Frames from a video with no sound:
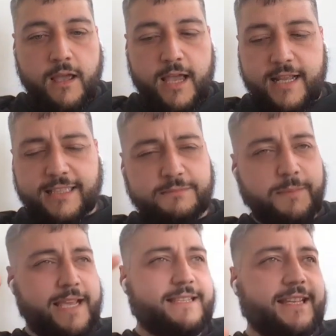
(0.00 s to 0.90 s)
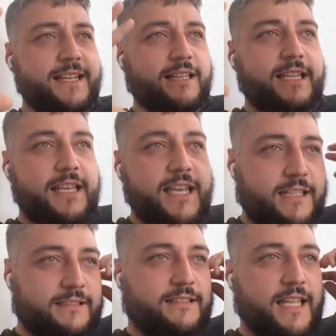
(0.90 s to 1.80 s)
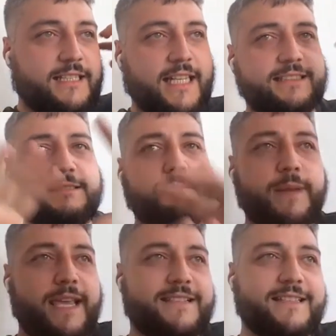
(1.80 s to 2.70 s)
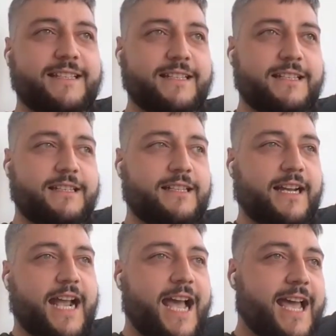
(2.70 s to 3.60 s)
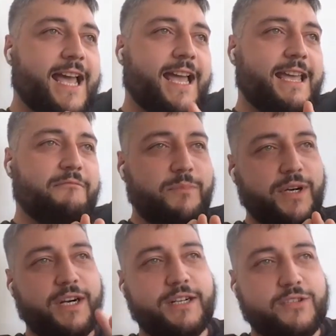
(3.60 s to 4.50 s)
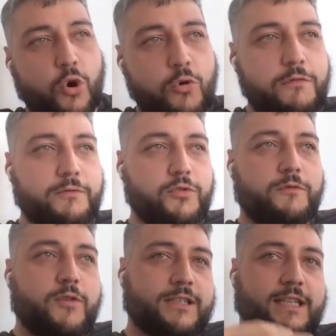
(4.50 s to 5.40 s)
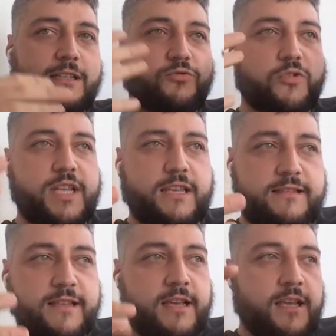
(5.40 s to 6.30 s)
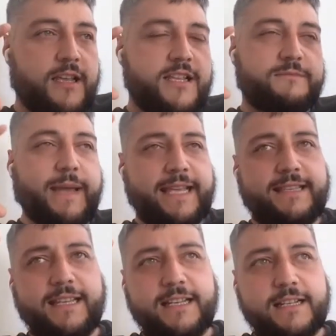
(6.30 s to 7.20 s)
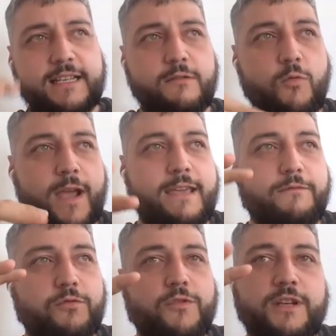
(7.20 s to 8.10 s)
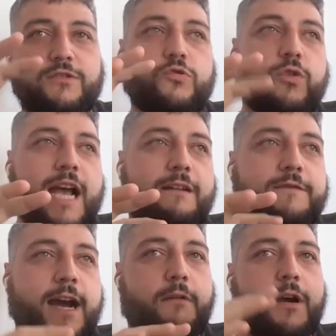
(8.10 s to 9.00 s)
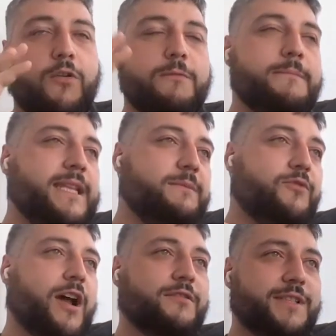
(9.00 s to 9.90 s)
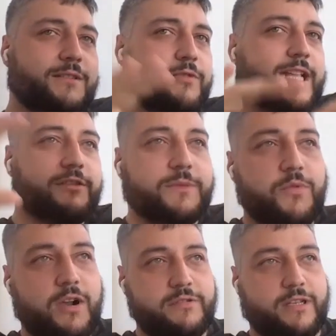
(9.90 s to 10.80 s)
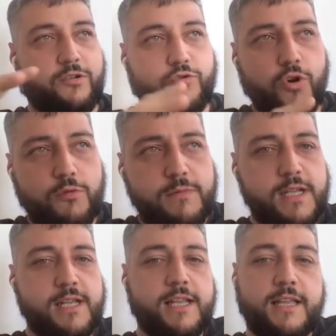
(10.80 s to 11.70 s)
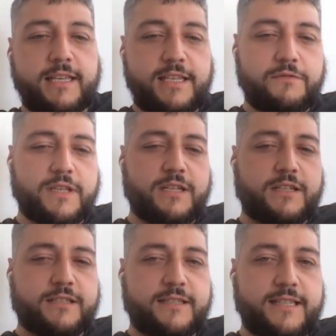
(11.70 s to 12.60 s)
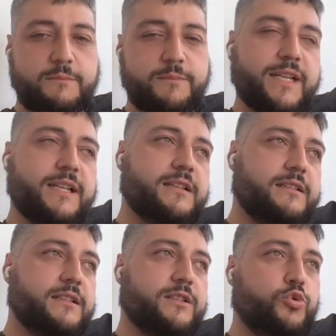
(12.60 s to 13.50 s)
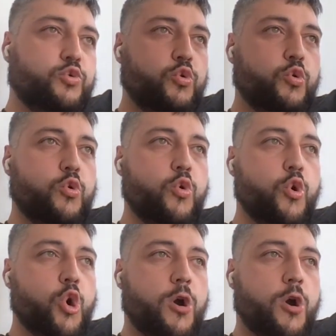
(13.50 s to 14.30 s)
And that's basically it. Like, that's basically the high-bird overview of what Electron is. It's basically a way for us to have our own mini browser without the browser Chrome, giving us the ability to